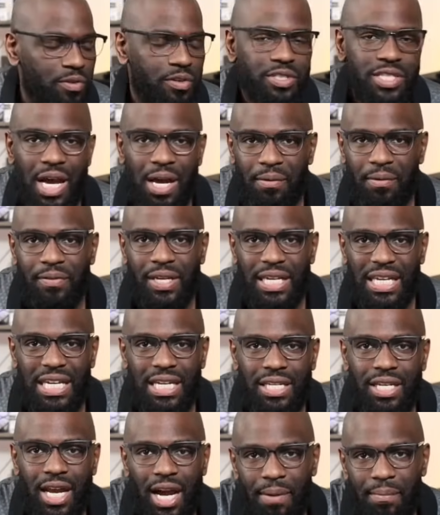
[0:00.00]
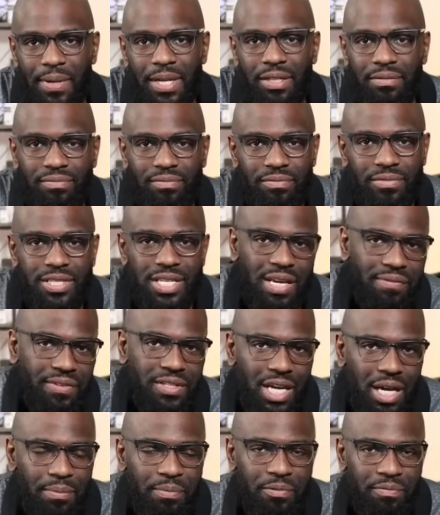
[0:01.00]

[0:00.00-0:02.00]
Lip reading: on top of an E dominant 7 type